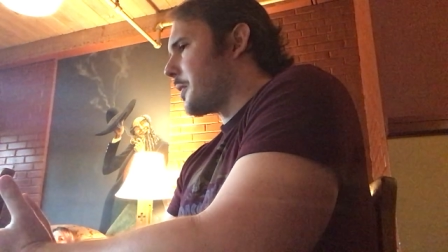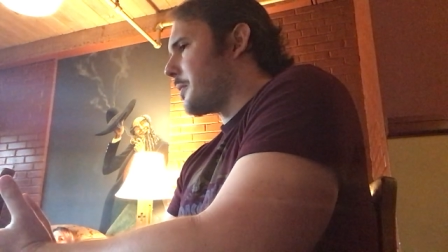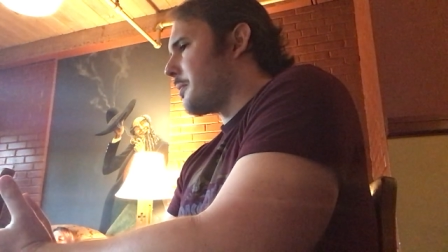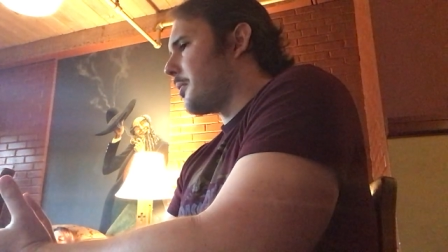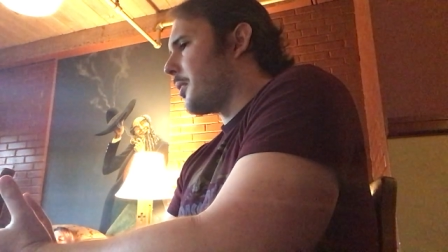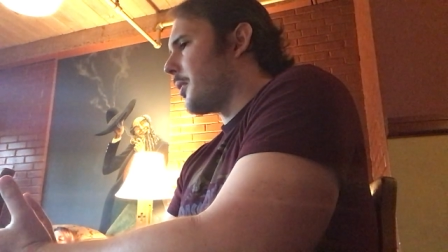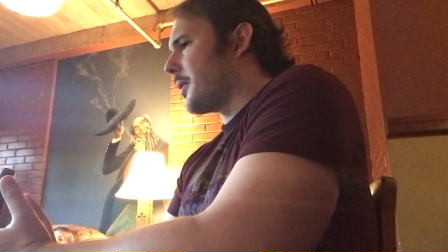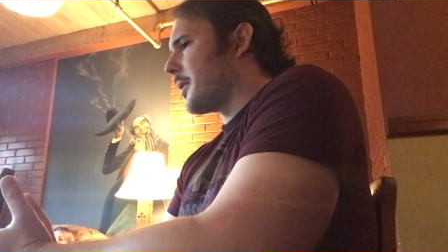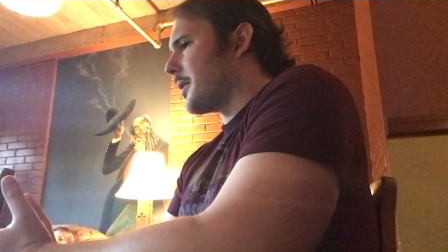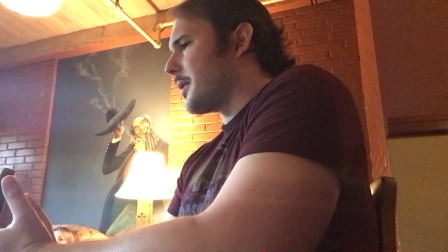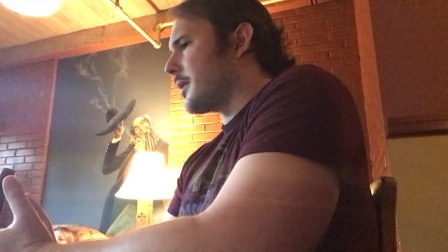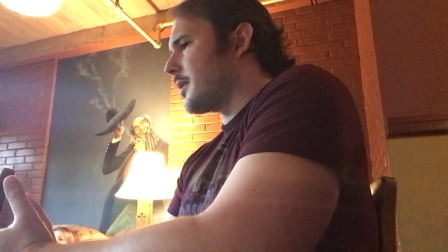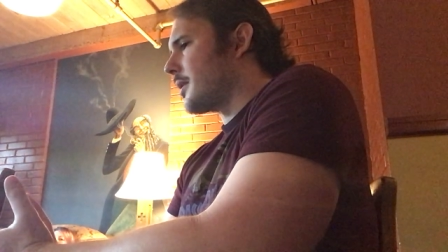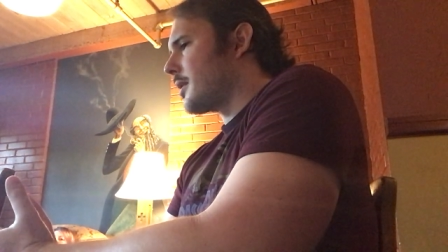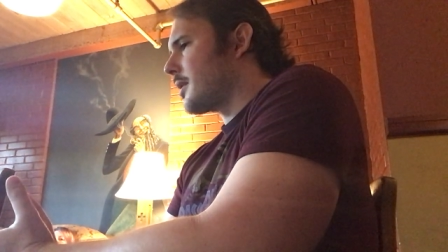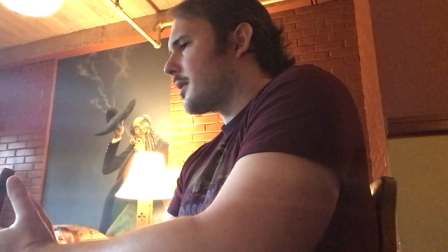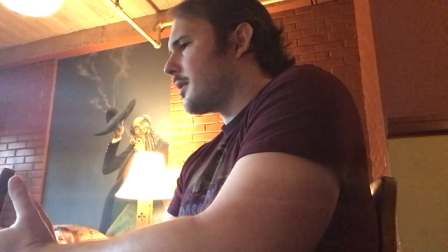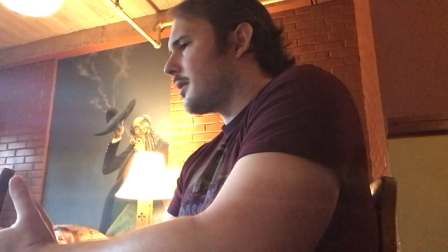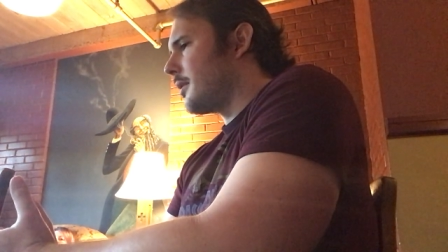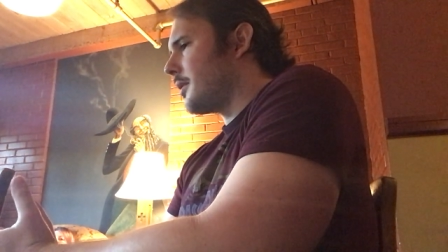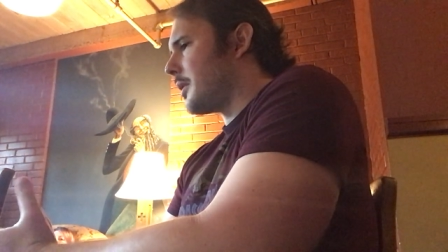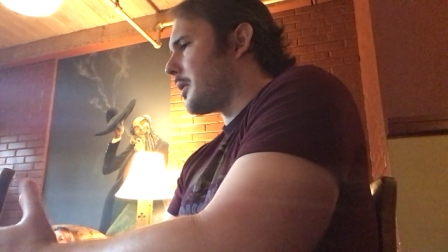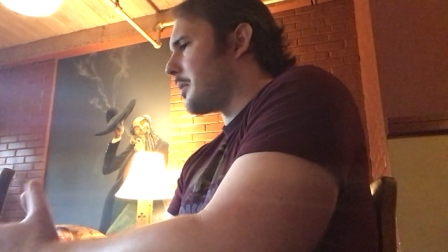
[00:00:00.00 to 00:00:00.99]
important,
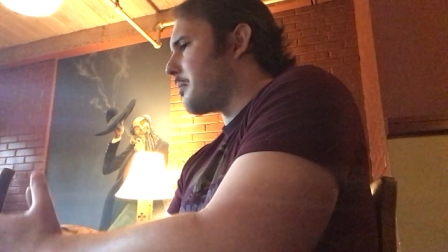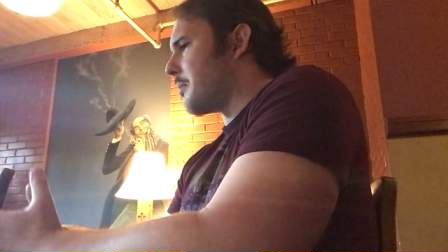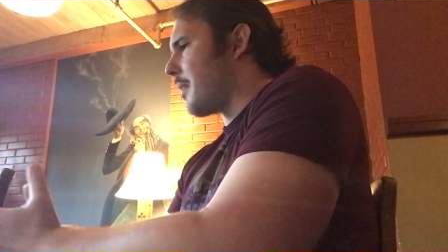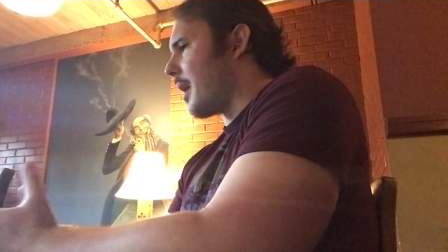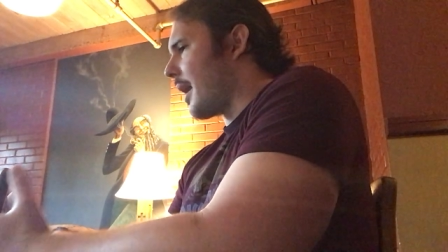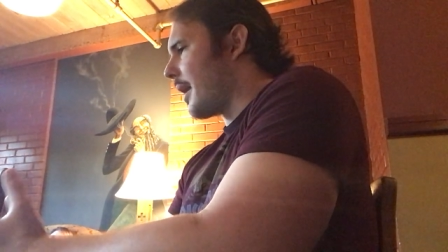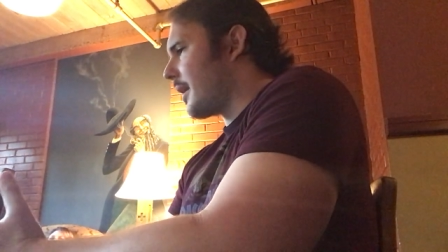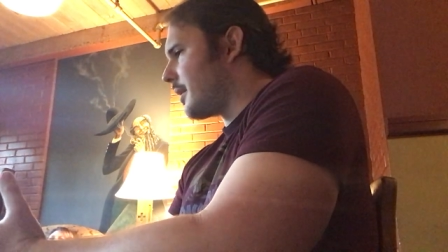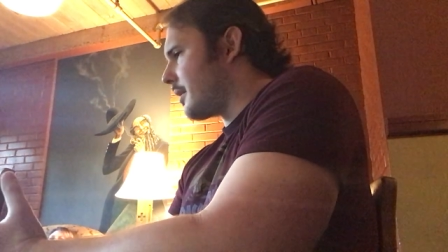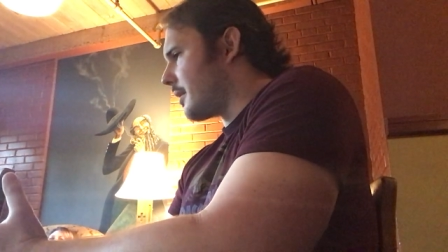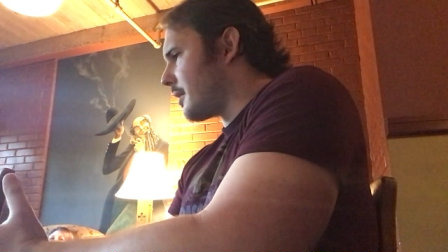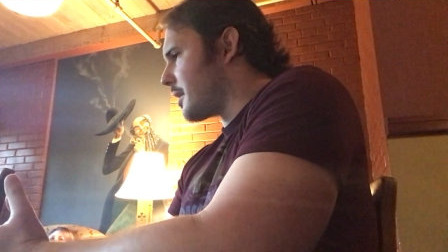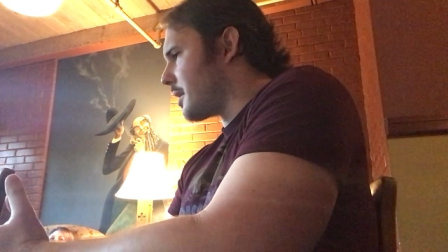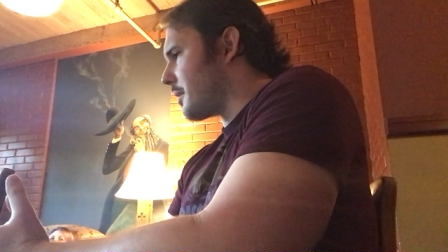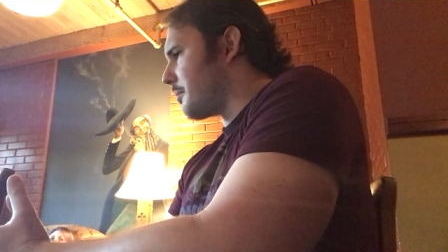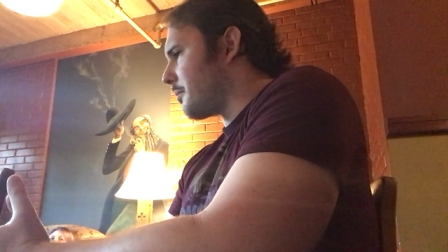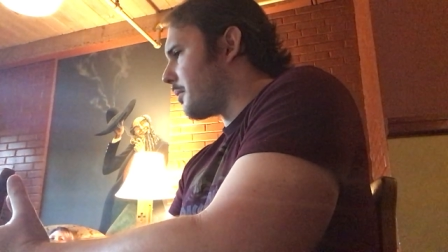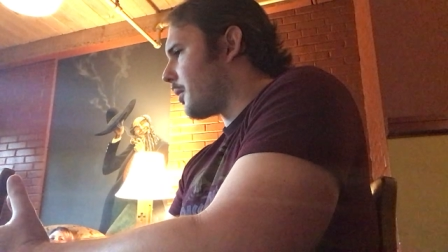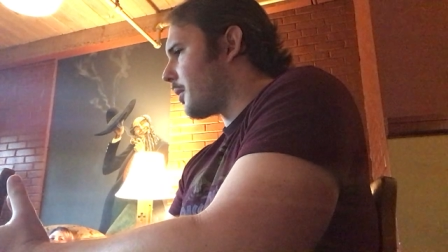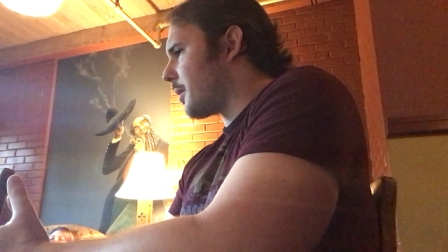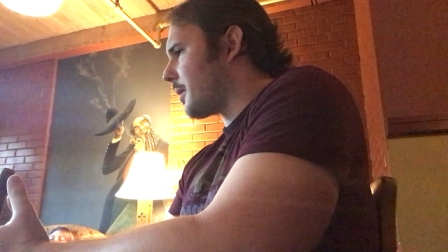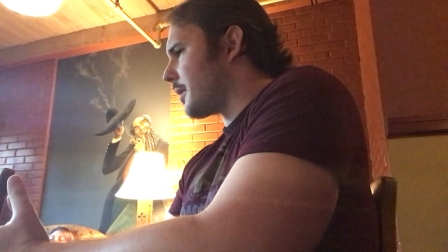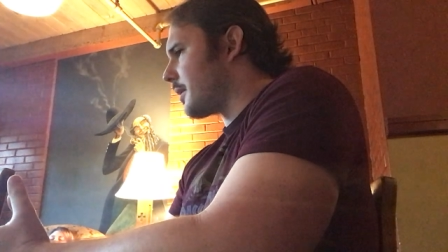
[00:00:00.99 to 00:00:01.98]
your mind is
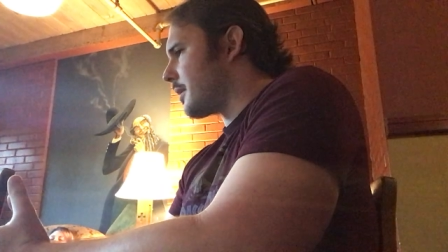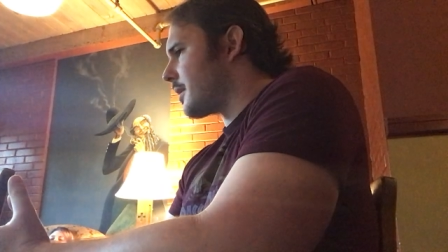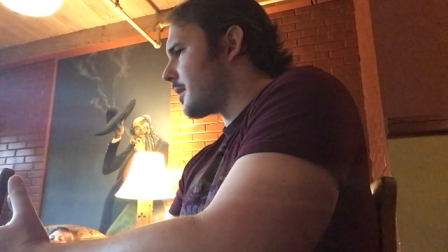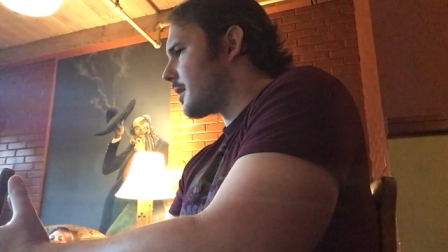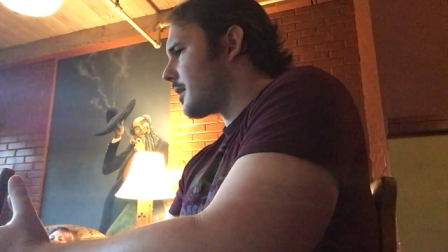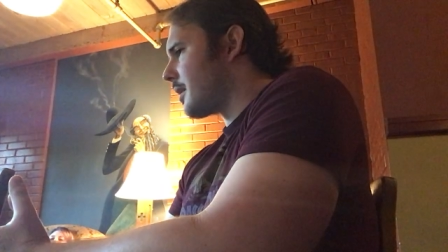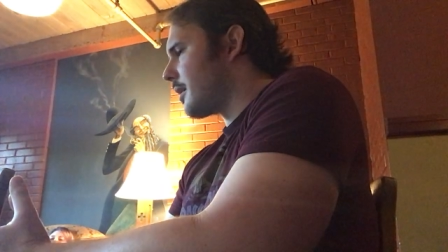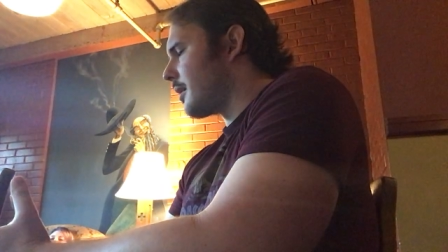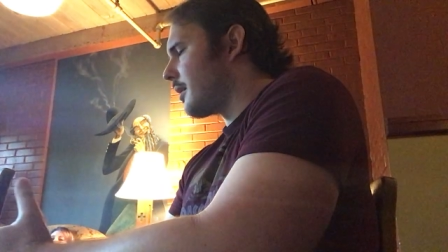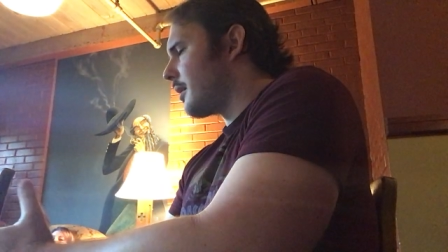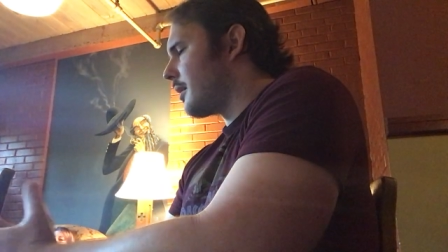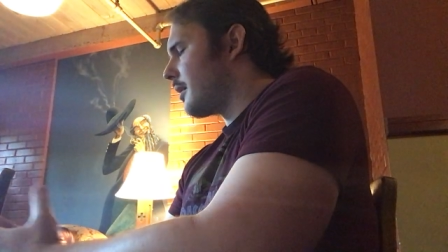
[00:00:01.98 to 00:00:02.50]
important